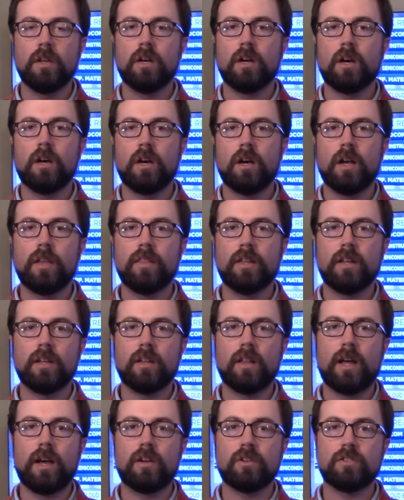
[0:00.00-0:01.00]
and then it
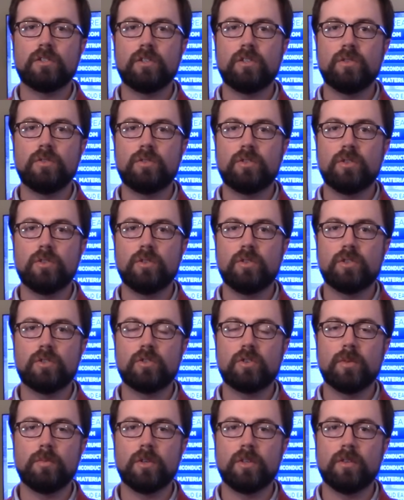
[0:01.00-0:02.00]
allows you to
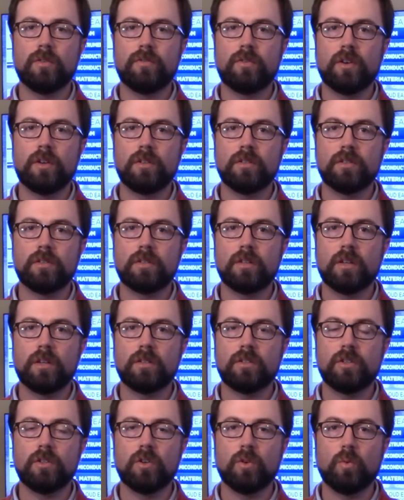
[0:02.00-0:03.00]
distribute the funds
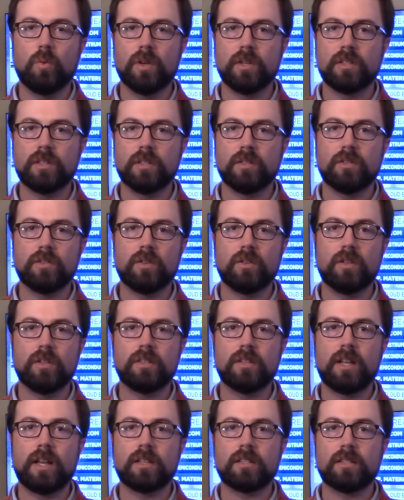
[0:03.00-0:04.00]
to your wishes. So it
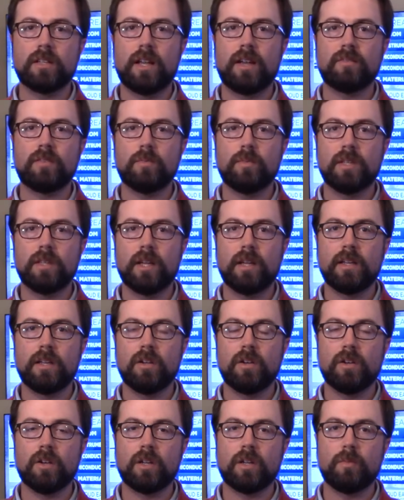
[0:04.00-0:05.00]
doesn't actually have to be that
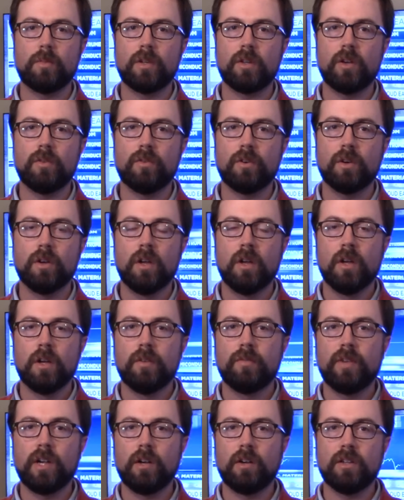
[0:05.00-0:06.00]
year, it can be over
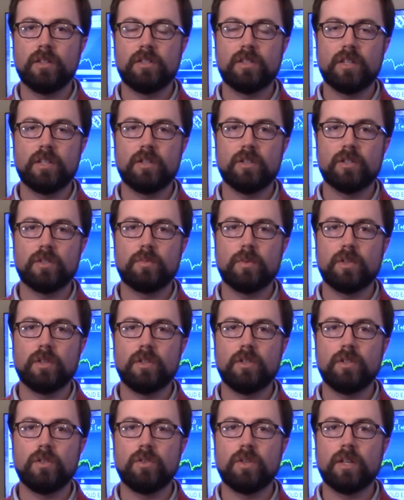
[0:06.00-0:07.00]
various years, but
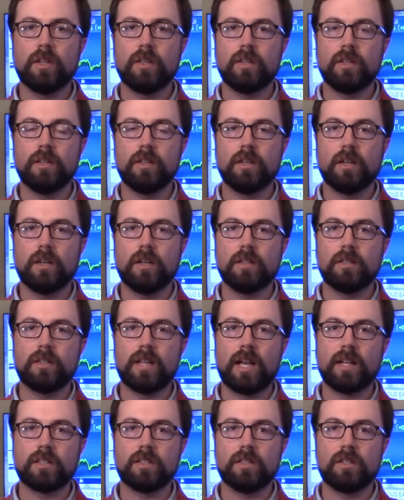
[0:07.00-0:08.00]
you do get the
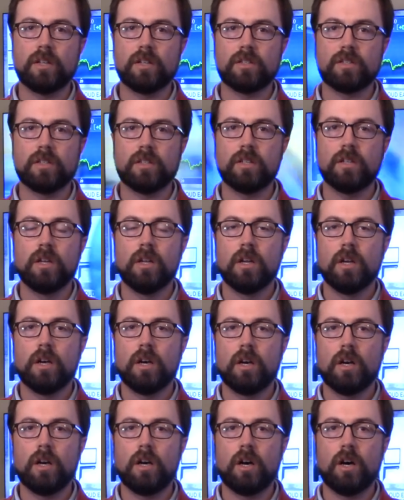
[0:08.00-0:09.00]
tax deduction
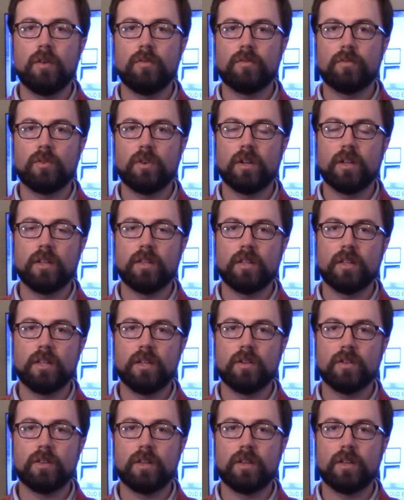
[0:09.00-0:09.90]
uh, upfront in the year